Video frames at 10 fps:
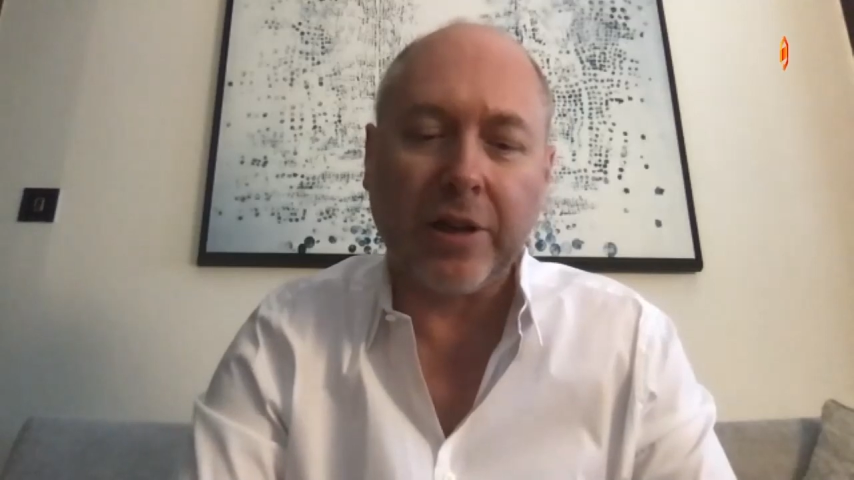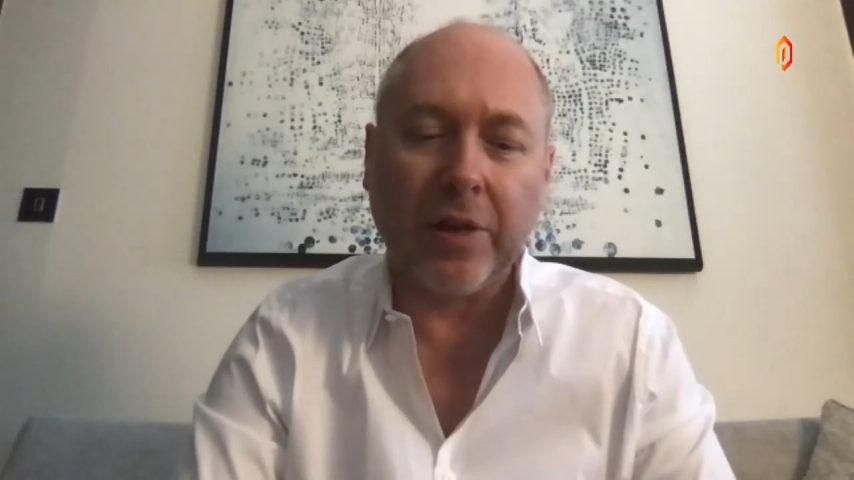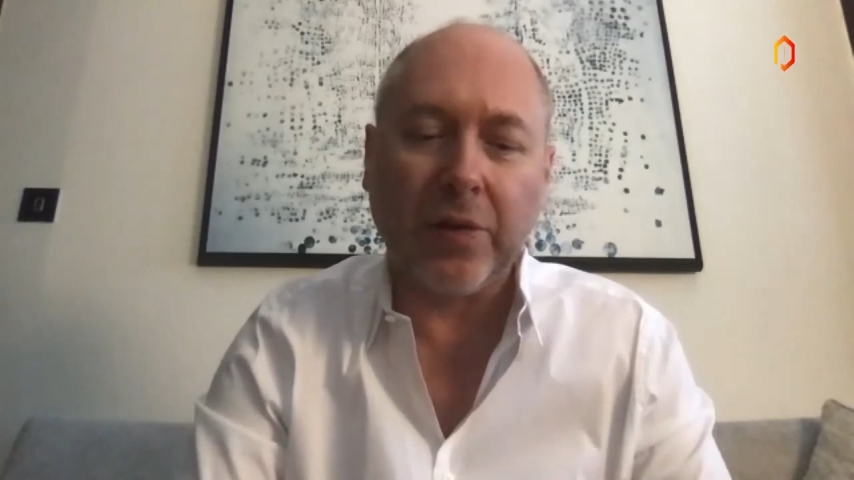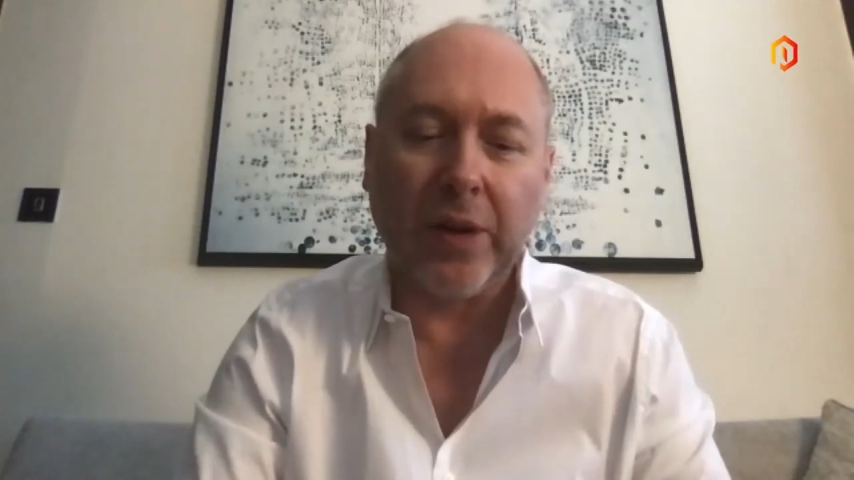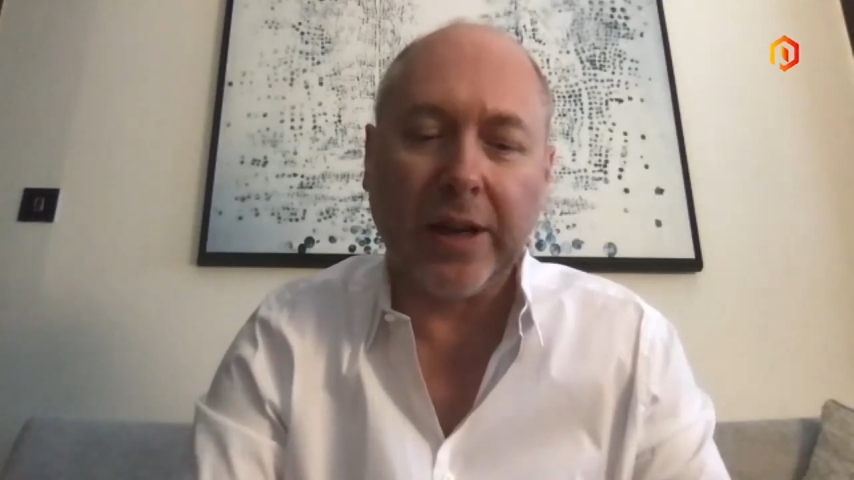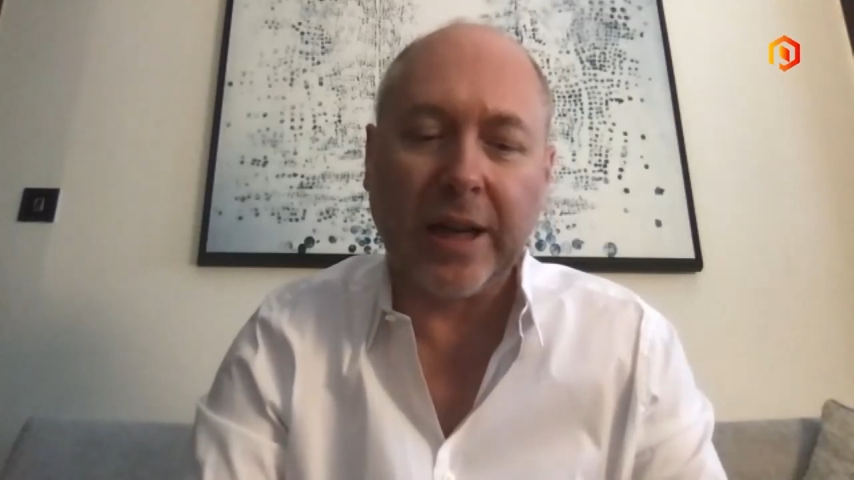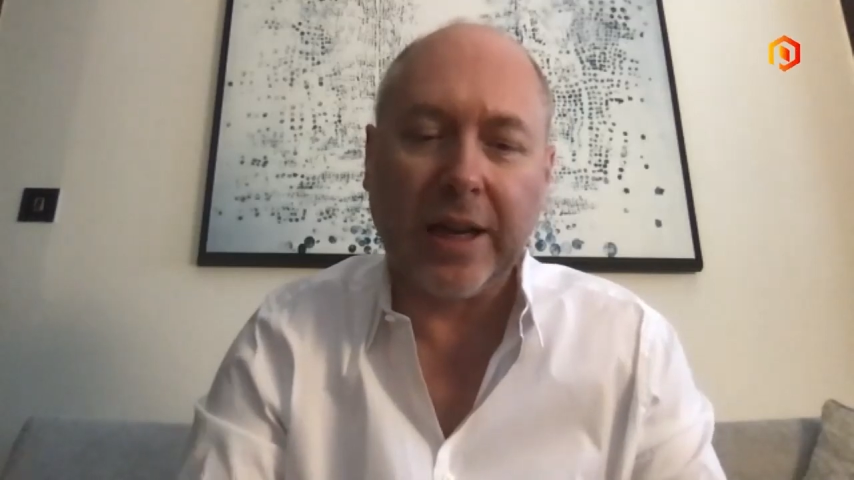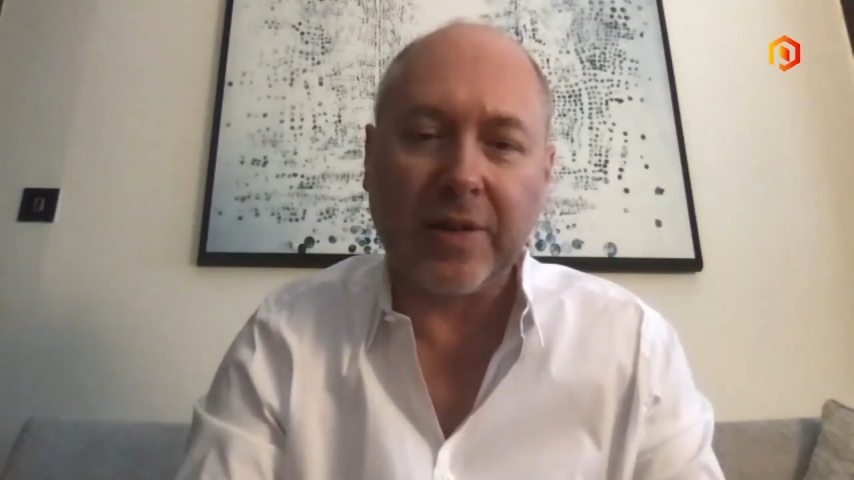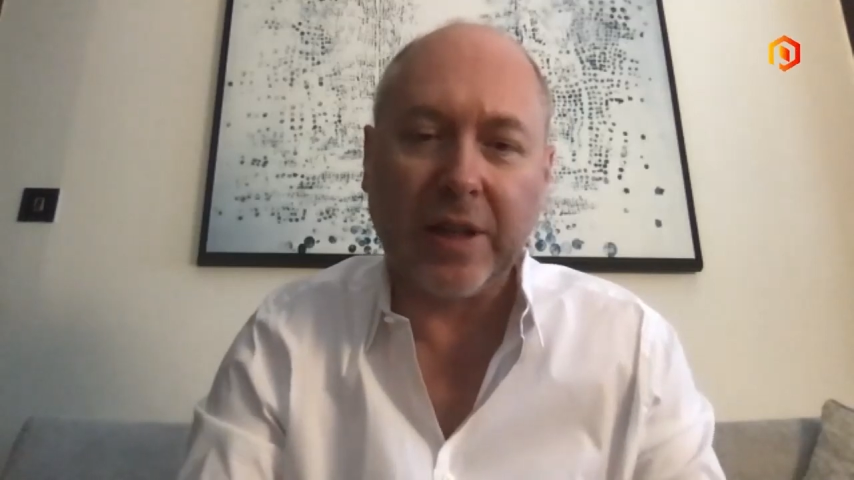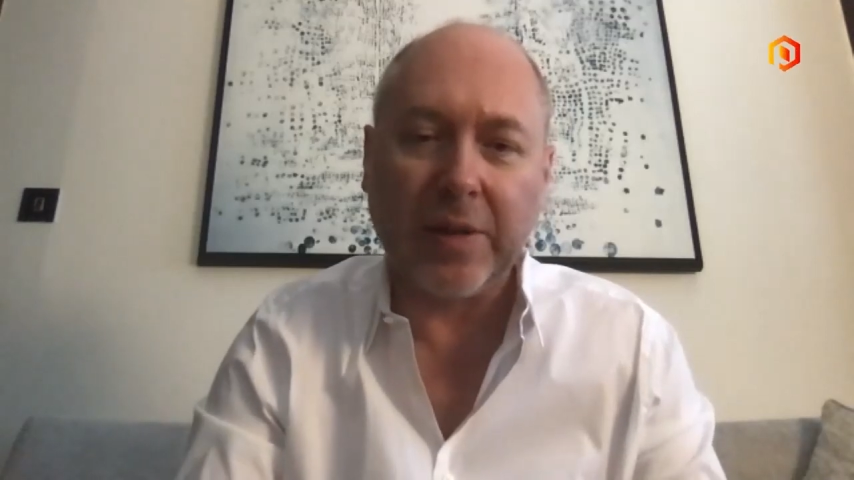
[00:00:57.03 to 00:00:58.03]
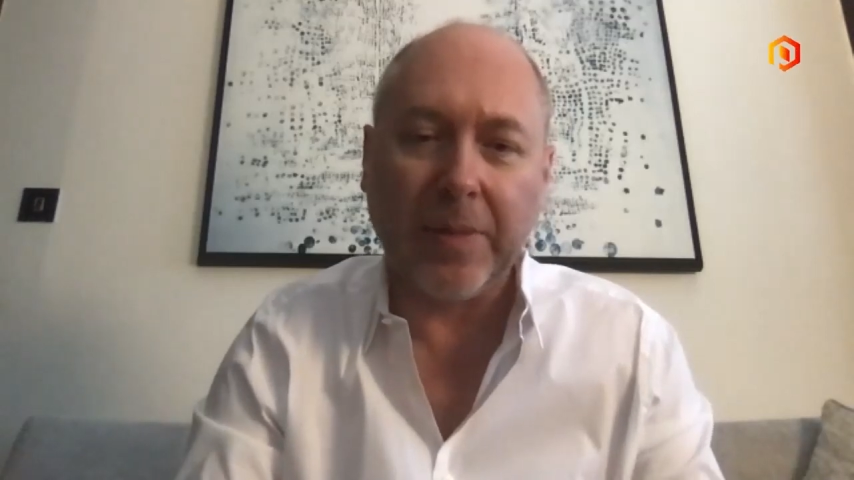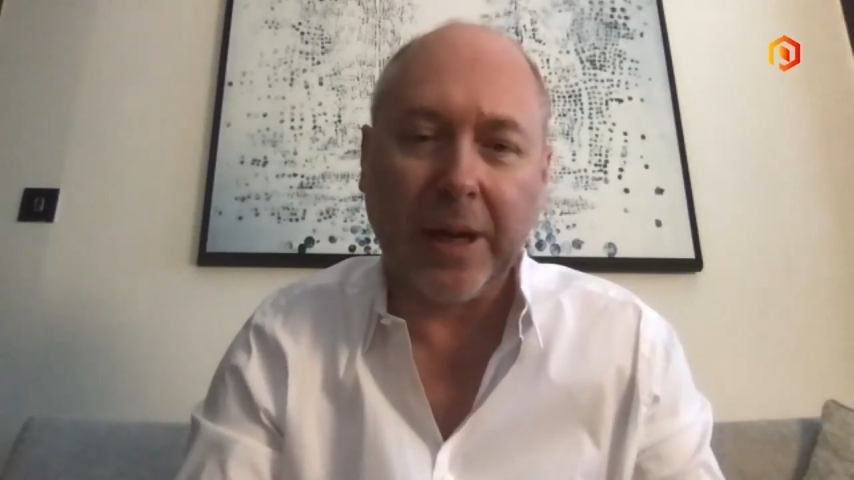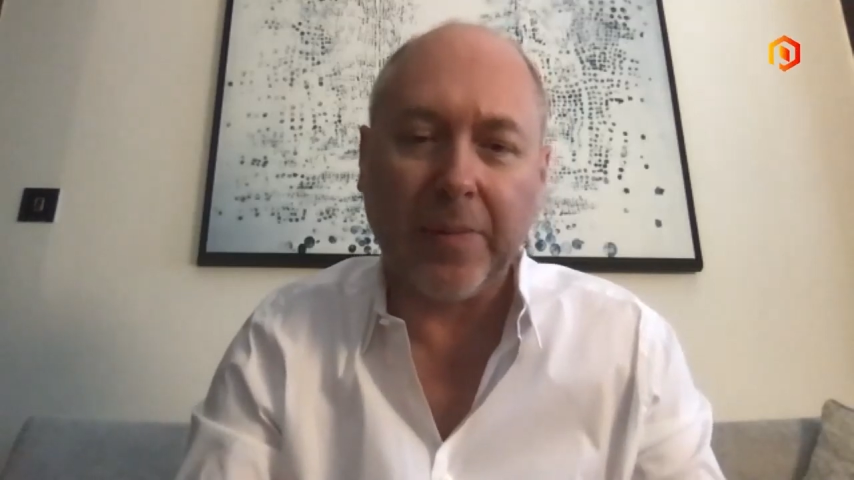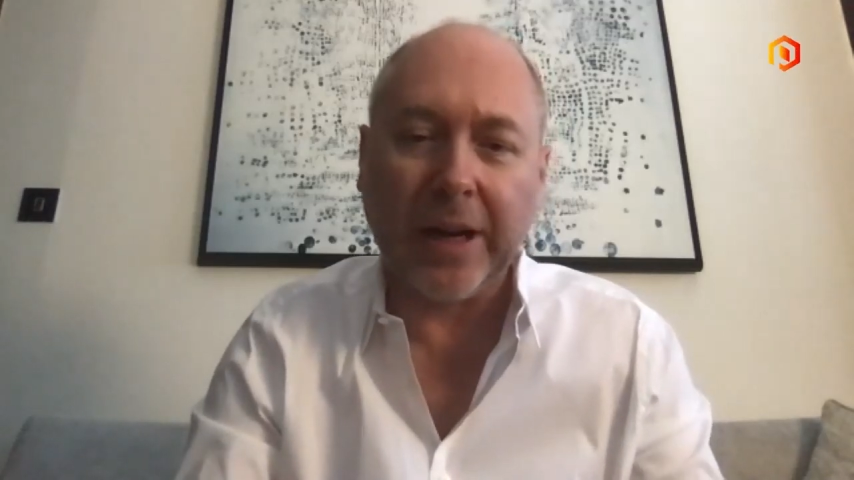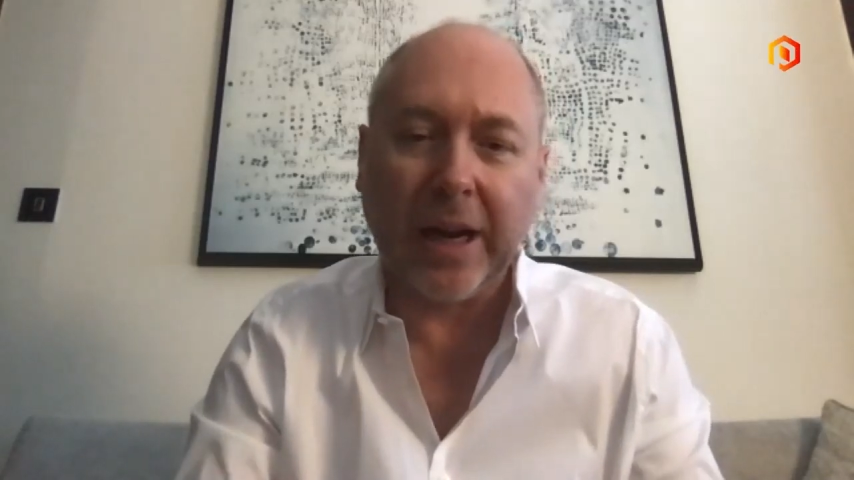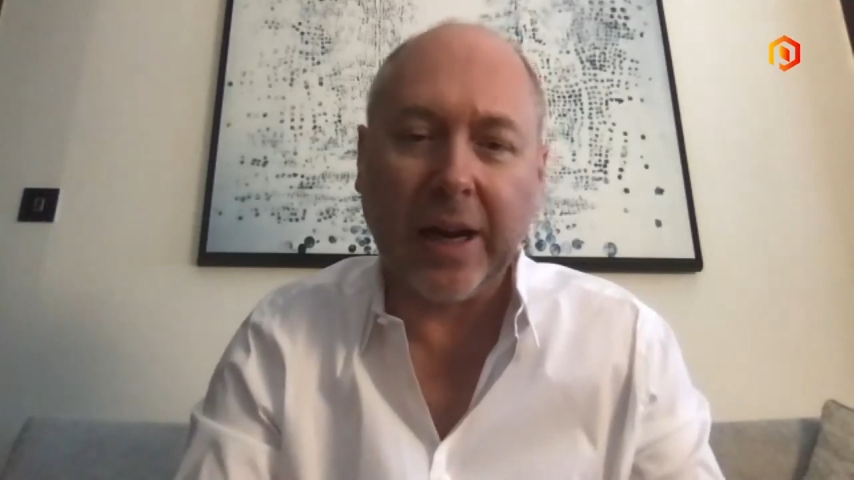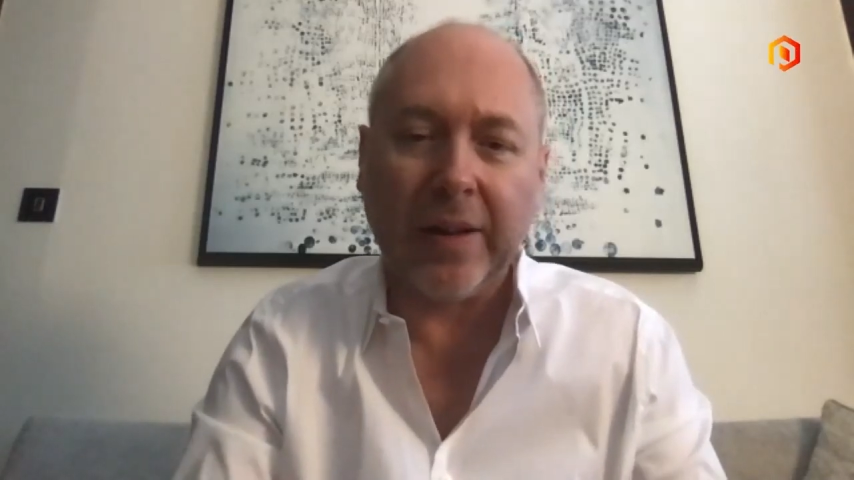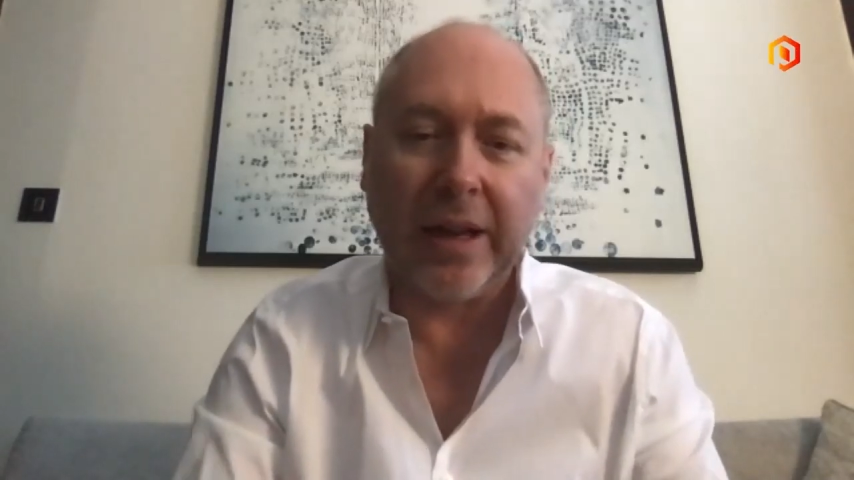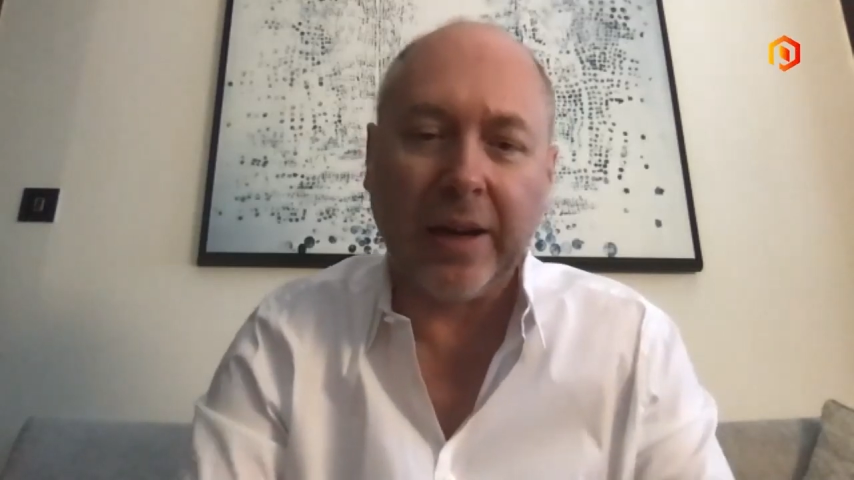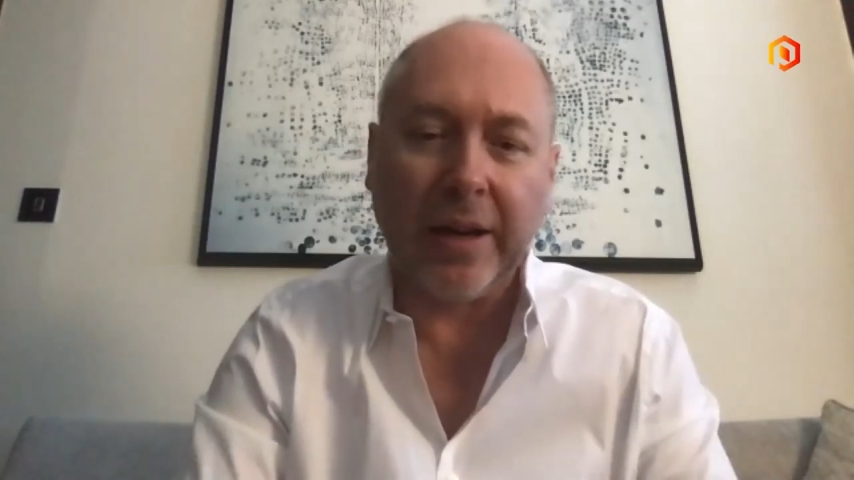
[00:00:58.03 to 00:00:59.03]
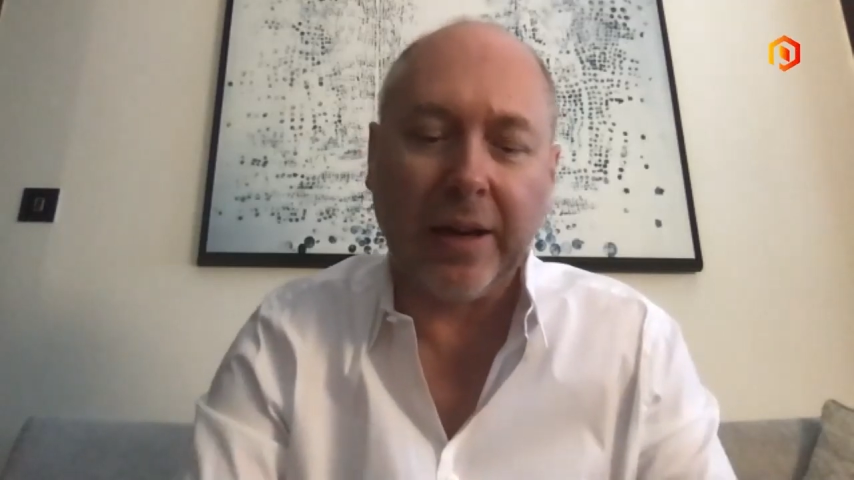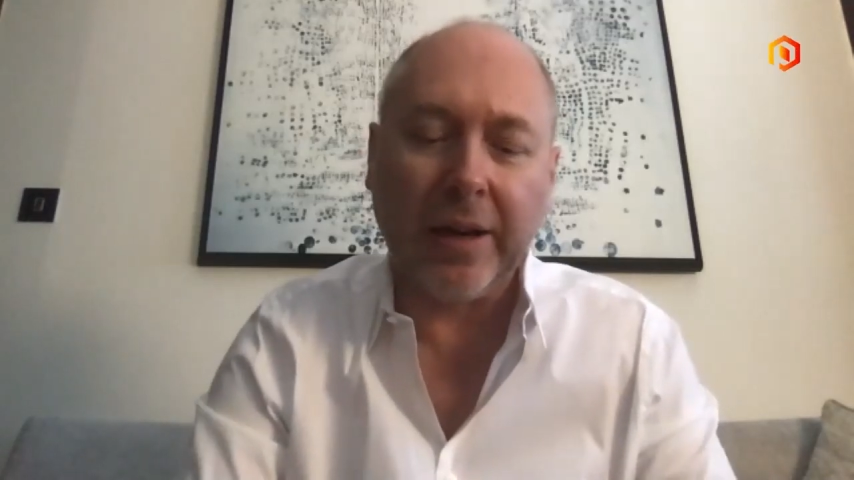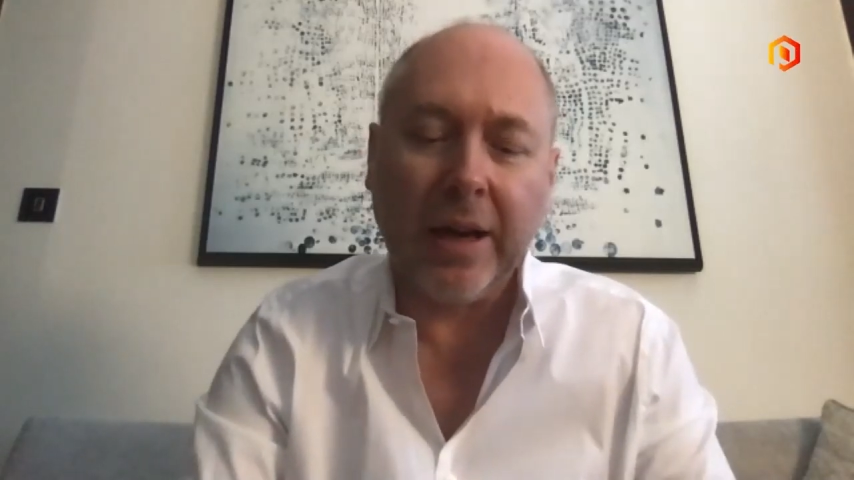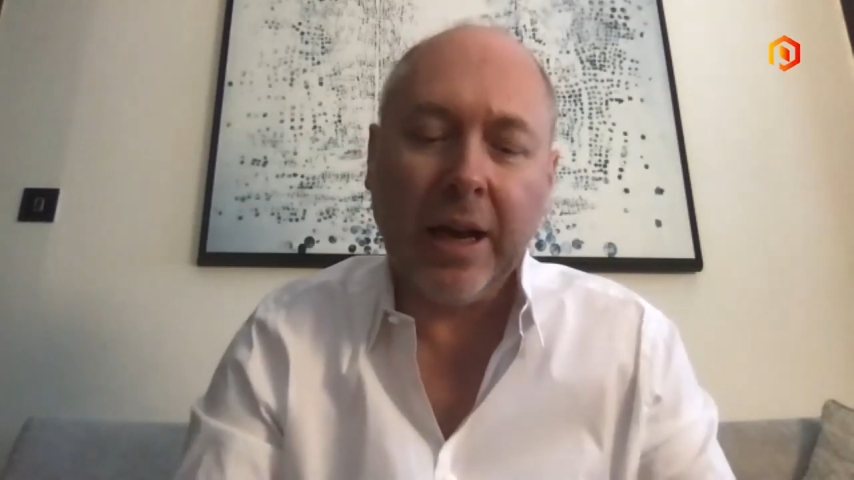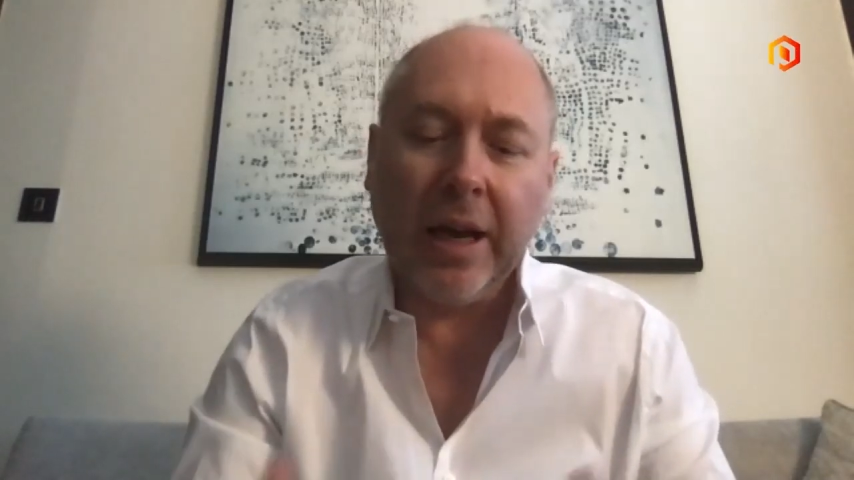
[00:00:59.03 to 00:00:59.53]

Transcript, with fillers: So it's fantastic to be able to add that in.